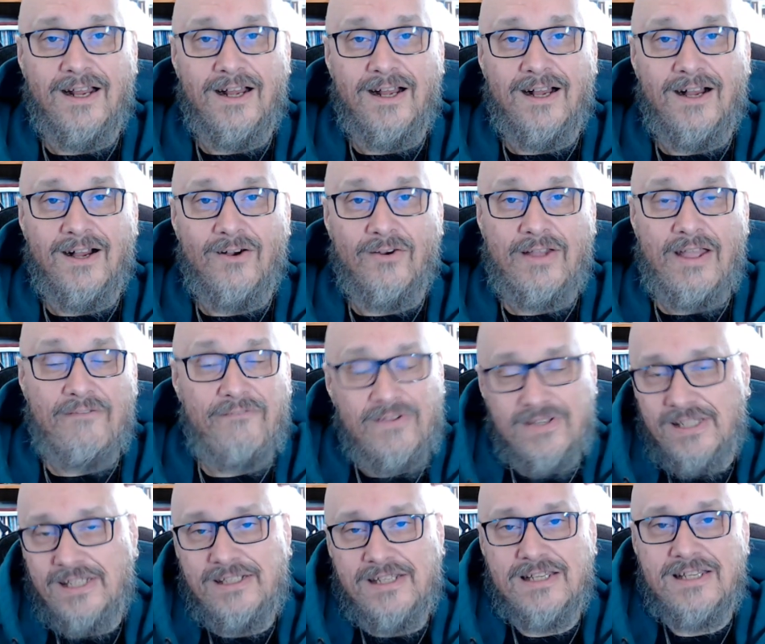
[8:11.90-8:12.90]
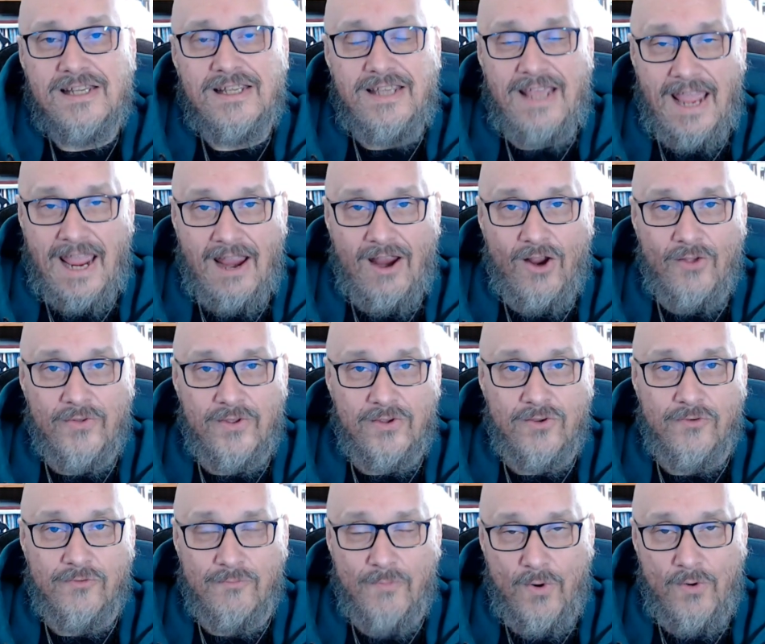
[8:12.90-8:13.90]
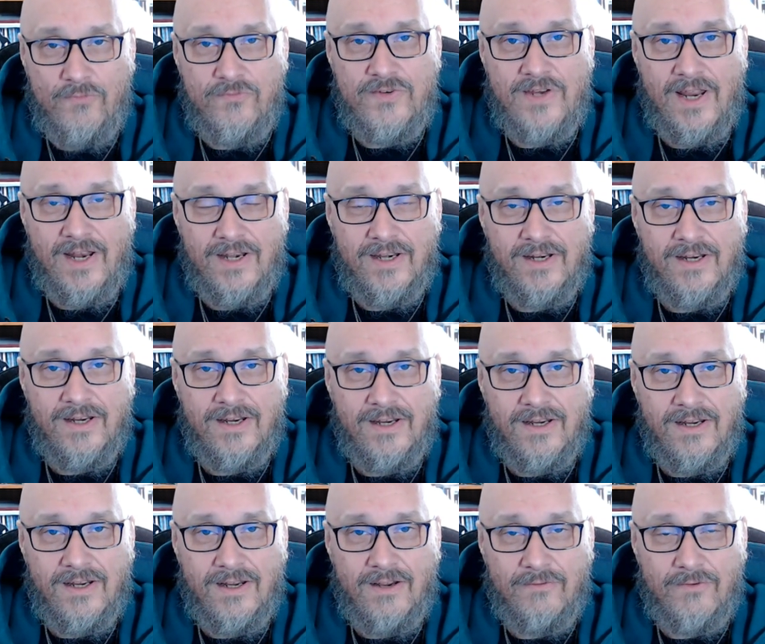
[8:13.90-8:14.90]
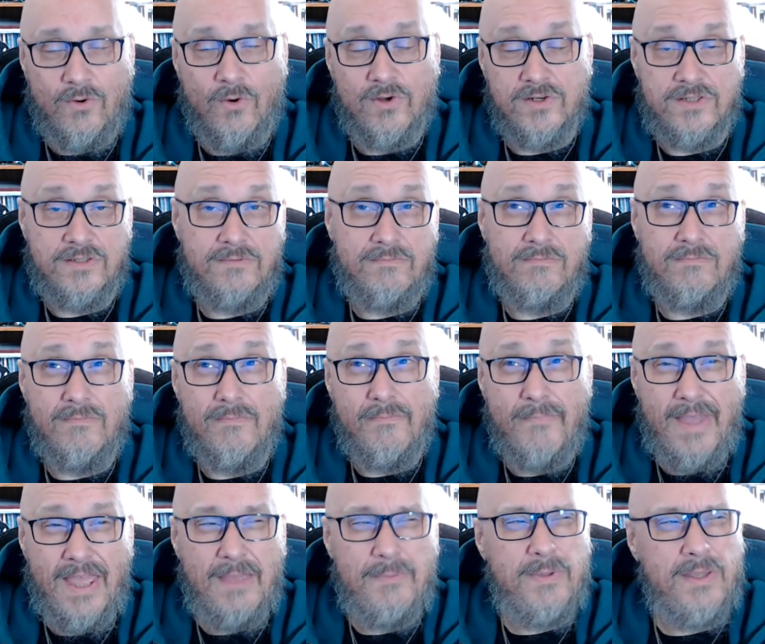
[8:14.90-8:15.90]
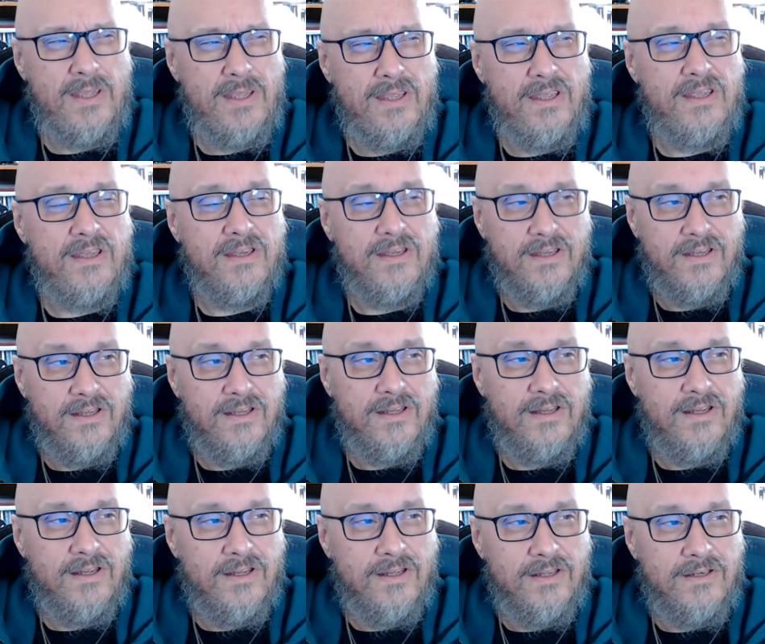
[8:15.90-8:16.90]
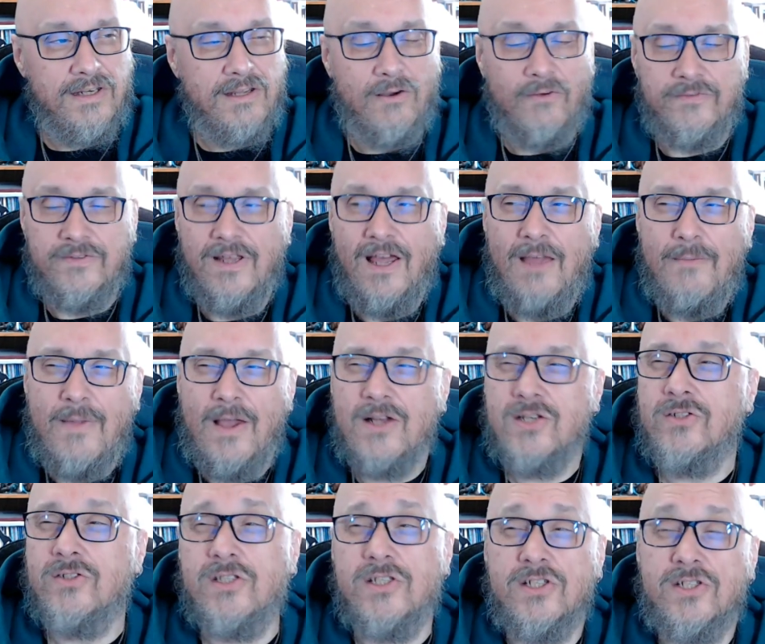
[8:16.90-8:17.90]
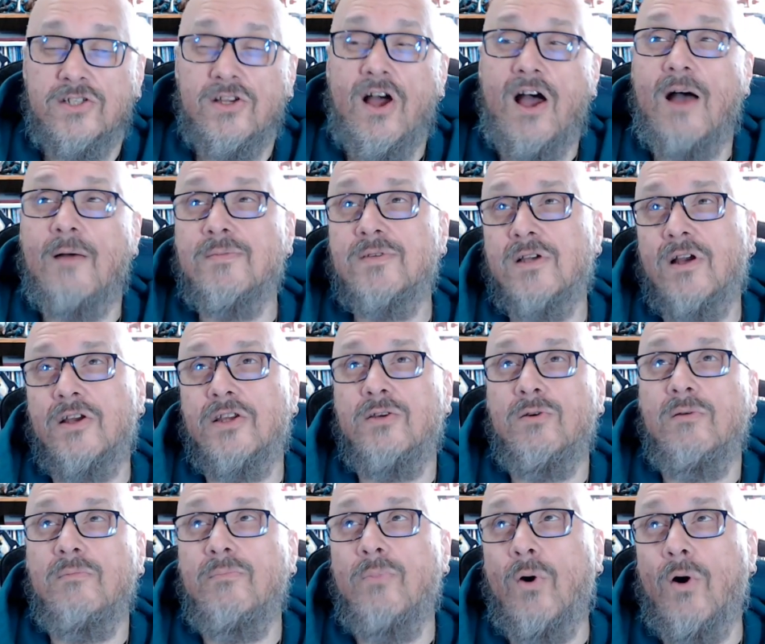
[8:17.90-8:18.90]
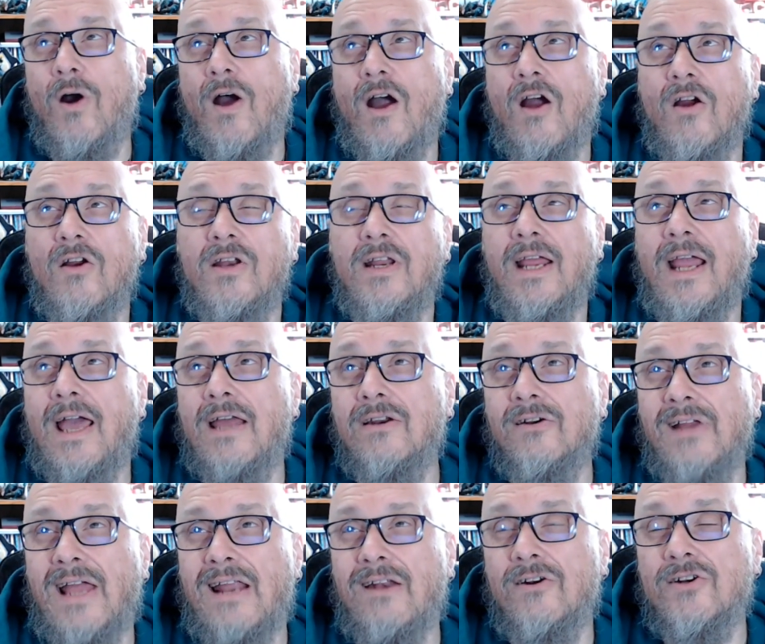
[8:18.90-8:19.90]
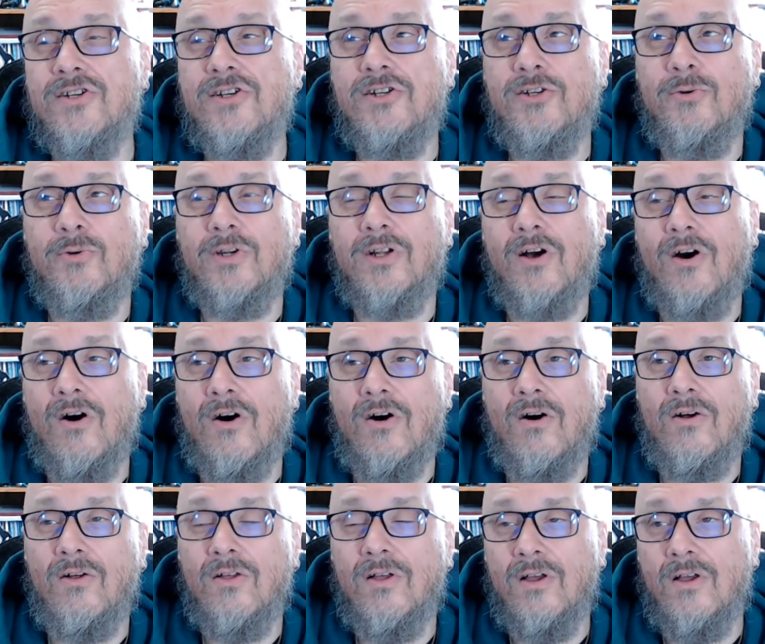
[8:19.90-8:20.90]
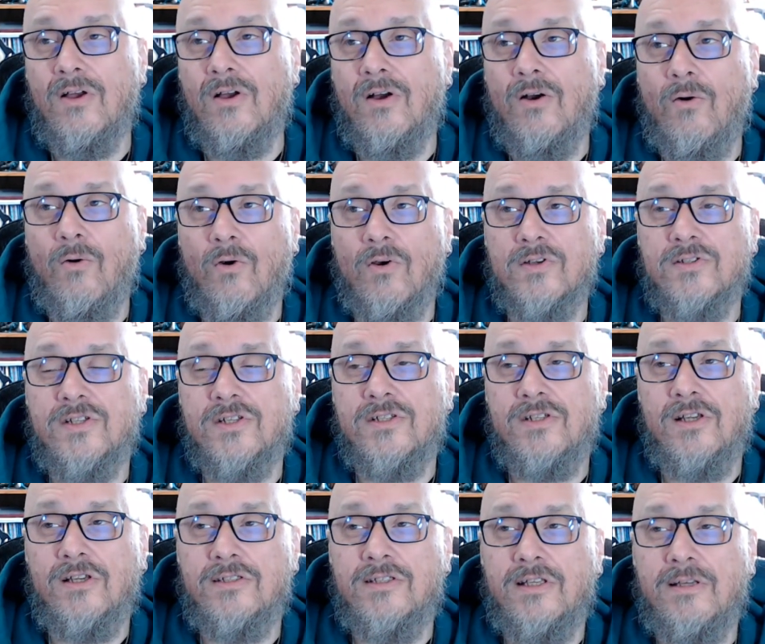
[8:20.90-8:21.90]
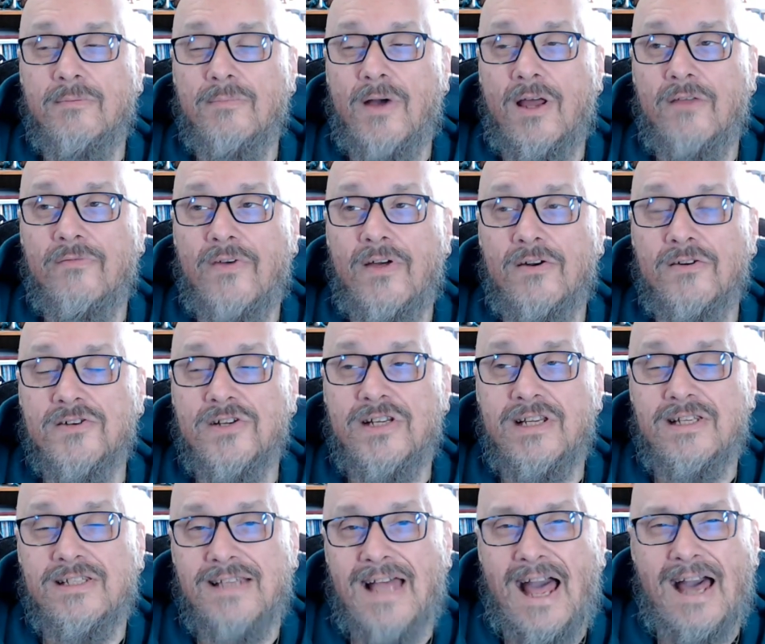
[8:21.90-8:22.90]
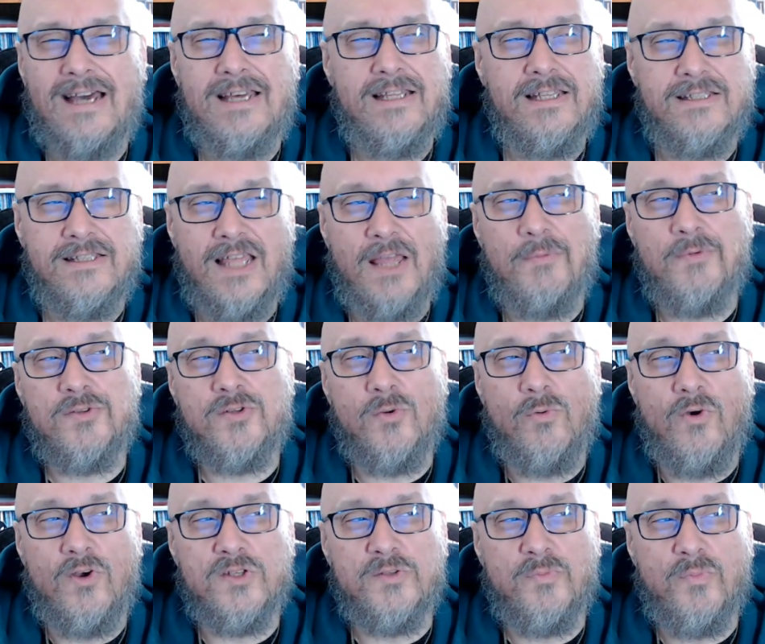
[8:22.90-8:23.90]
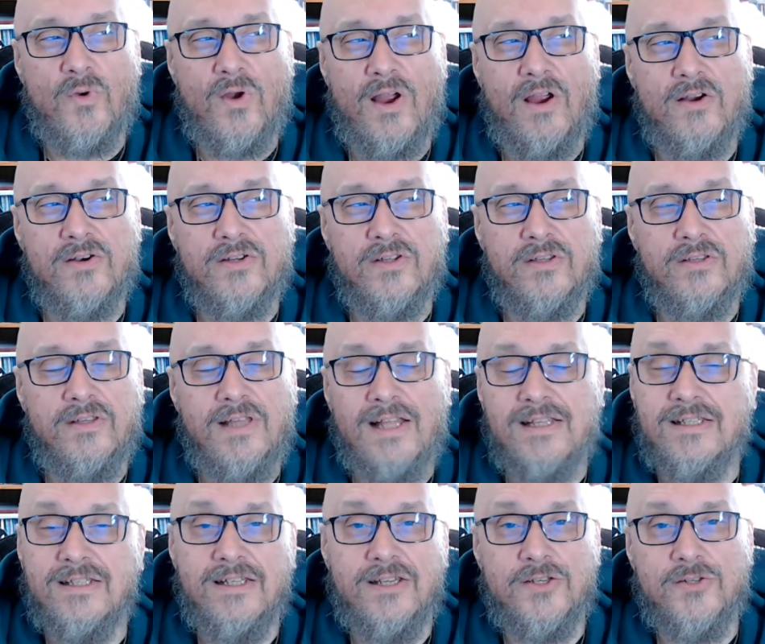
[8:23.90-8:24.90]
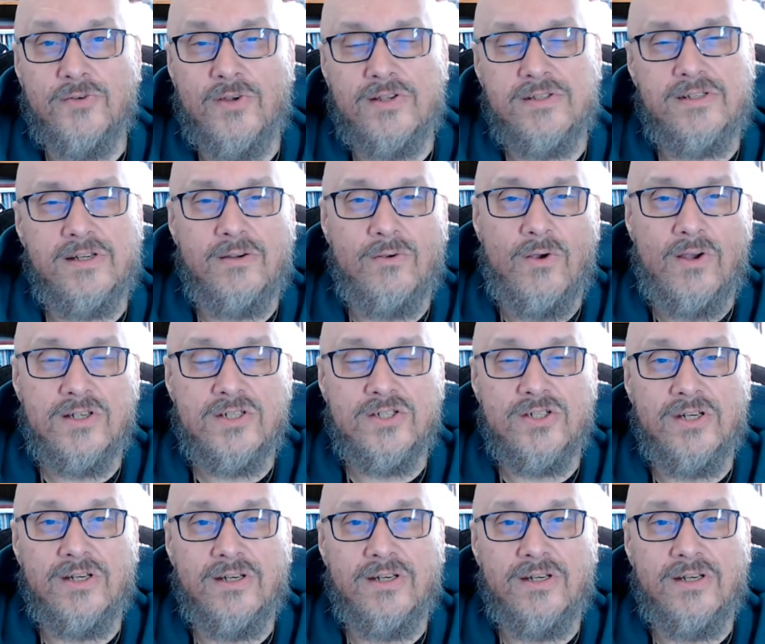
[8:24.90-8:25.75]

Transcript: Okay, physics doesn't care that you've moved it. Of course, maybe, now if time actually stops, are you imparting any energy to it at all? Or is the amount of energy exactly the same as it was prior to, that's an interesting question.